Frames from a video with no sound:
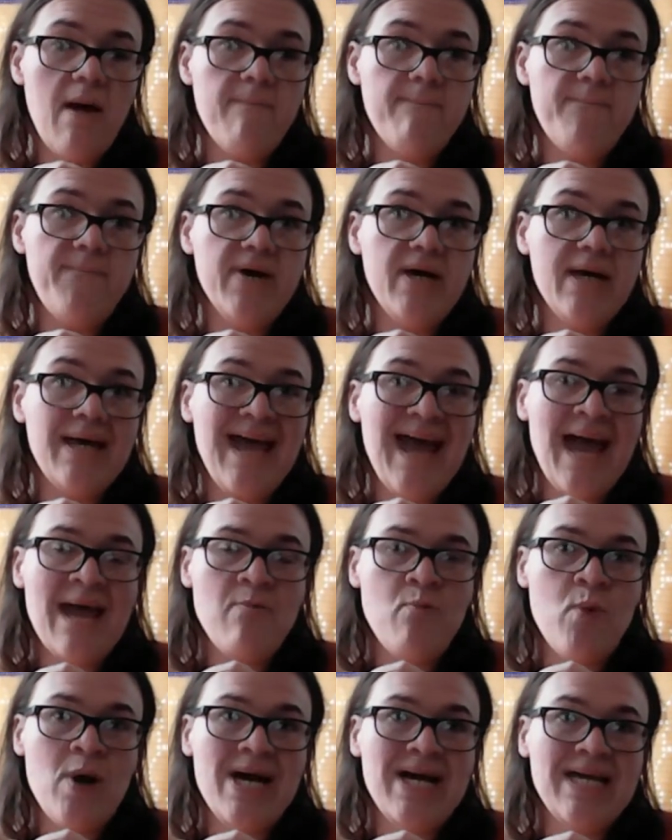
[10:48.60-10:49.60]
but I
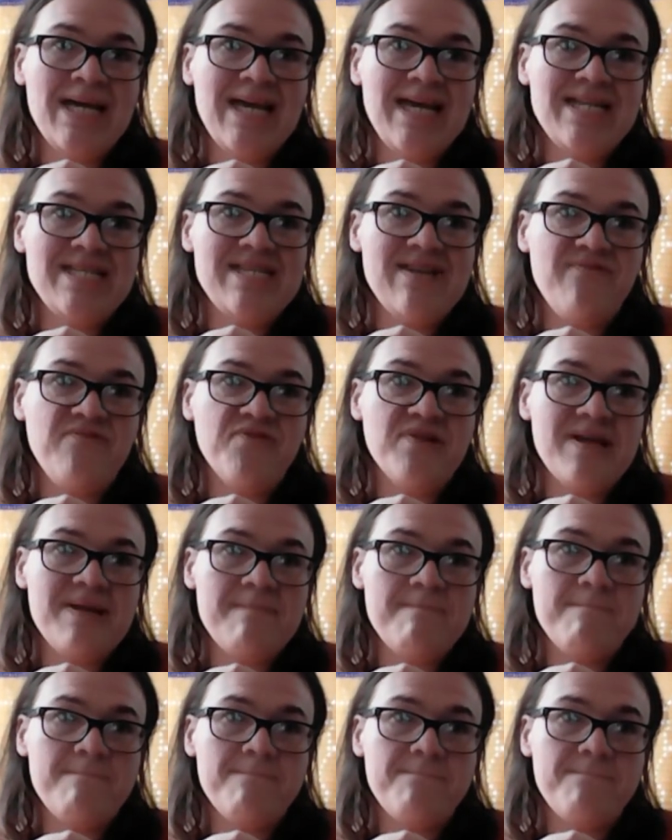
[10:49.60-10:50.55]
want a different